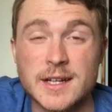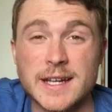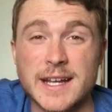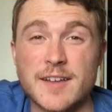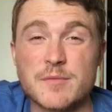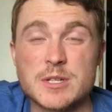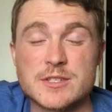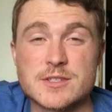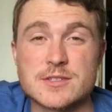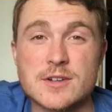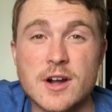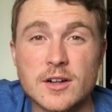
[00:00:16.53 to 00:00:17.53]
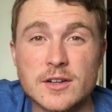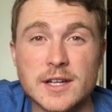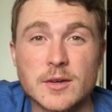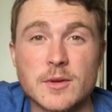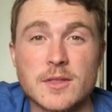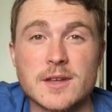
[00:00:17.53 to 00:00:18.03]
and I've been
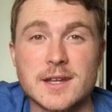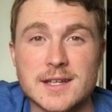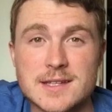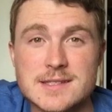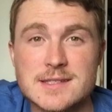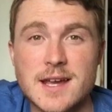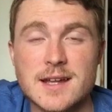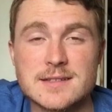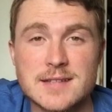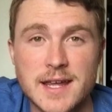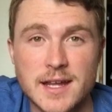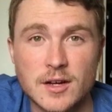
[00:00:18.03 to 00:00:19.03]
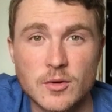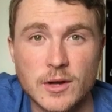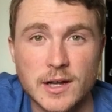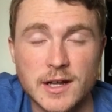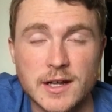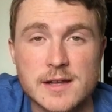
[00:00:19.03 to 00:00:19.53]
struggling with an inside
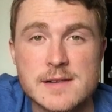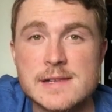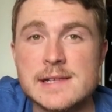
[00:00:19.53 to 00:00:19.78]
takeaway